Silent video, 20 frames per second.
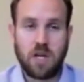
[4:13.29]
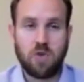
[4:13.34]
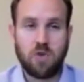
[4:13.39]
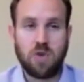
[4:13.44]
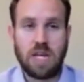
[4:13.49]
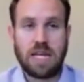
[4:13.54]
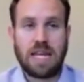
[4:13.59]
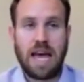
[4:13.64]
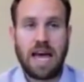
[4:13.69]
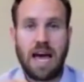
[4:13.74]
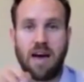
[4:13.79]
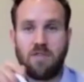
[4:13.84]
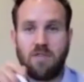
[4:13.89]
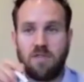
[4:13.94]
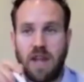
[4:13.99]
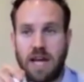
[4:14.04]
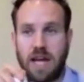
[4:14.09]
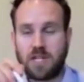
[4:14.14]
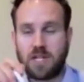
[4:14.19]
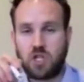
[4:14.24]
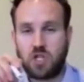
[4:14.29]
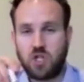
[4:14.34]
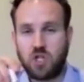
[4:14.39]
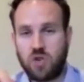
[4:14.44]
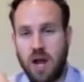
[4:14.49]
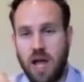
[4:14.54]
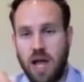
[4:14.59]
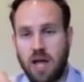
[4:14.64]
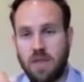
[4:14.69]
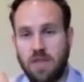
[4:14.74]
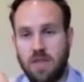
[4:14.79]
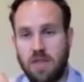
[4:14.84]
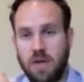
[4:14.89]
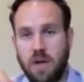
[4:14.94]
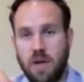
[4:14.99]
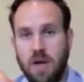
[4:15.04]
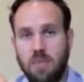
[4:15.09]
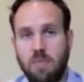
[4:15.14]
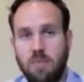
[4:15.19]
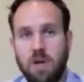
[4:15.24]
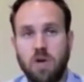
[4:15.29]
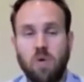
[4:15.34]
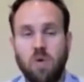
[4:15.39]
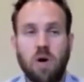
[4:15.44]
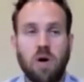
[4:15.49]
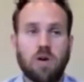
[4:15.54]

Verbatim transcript: You need to have neck strength but you